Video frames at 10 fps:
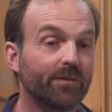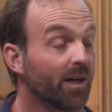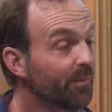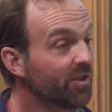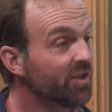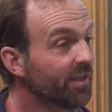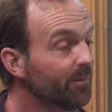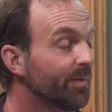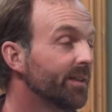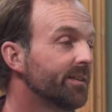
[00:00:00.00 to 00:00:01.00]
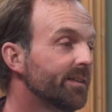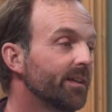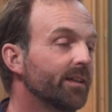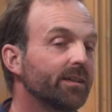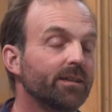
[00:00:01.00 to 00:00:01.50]
not mentioning, but
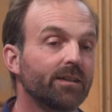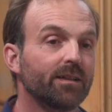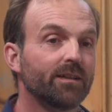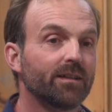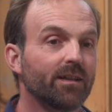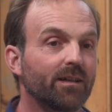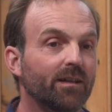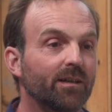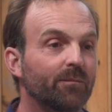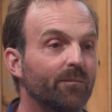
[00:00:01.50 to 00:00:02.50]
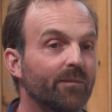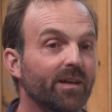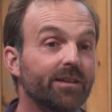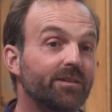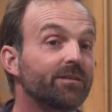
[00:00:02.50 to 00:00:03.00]

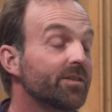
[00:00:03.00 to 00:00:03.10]
I